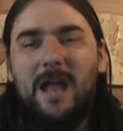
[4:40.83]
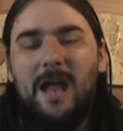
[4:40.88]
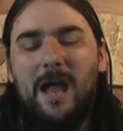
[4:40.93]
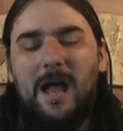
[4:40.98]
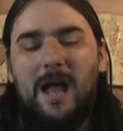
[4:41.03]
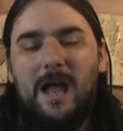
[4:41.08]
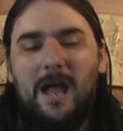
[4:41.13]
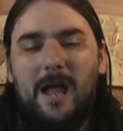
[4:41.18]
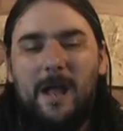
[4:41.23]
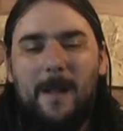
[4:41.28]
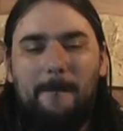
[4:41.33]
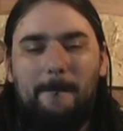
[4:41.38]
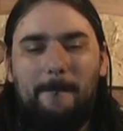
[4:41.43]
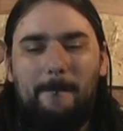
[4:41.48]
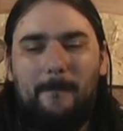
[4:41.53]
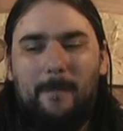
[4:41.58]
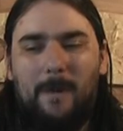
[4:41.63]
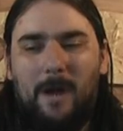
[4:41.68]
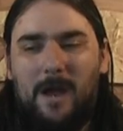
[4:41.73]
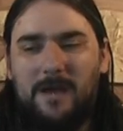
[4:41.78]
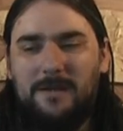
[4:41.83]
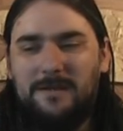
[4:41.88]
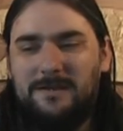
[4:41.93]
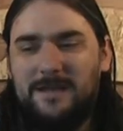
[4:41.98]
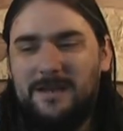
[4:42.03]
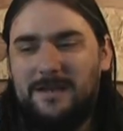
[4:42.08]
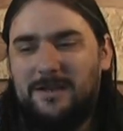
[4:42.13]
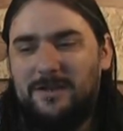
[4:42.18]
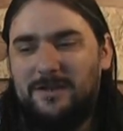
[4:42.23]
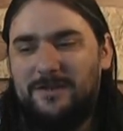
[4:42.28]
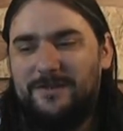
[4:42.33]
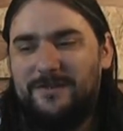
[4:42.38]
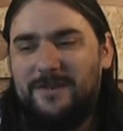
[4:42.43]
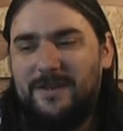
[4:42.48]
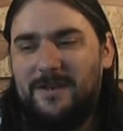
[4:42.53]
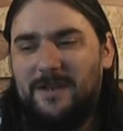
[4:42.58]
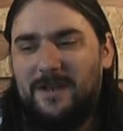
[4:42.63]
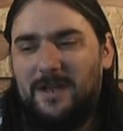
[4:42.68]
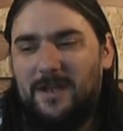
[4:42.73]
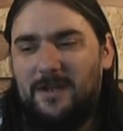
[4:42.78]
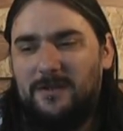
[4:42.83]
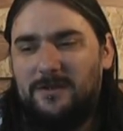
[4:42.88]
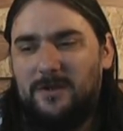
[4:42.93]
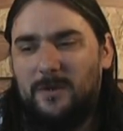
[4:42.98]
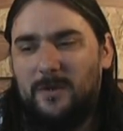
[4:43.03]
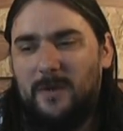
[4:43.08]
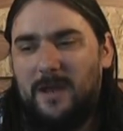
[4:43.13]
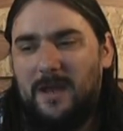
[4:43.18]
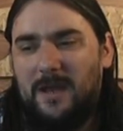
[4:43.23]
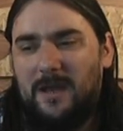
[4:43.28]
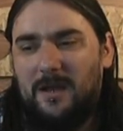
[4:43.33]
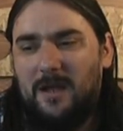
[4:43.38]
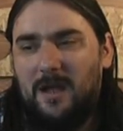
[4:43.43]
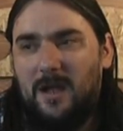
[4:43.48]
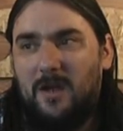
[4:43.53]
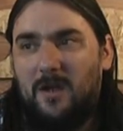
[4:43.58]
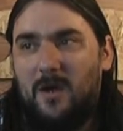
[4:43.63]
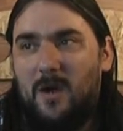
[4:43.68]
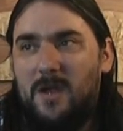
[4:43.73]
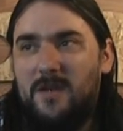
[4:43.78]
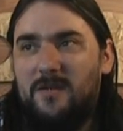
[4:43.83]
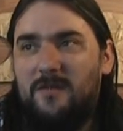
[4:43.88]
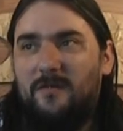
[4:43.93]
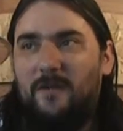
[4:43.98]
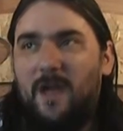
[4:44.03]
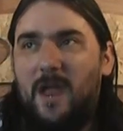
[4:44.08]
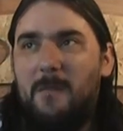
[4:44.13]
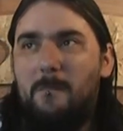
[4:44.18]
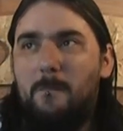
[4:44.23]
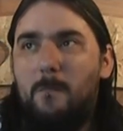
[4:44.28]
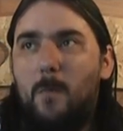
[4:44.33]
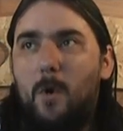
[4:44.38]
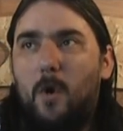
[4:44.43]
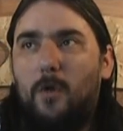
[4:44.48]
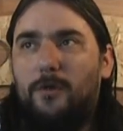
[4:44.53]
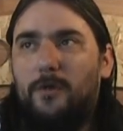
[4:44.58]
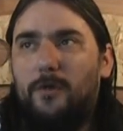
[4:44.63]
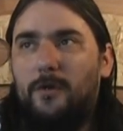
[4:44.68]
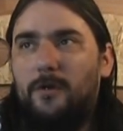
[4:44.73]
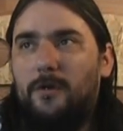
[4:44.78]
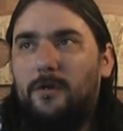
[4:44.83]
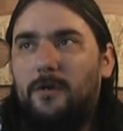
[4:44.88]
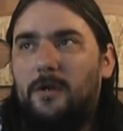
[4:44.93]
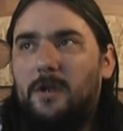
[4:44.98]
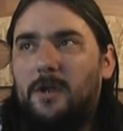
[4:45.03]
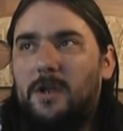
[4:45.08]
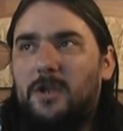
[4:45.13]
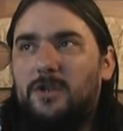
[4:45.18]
I did consider doing a kind of a modern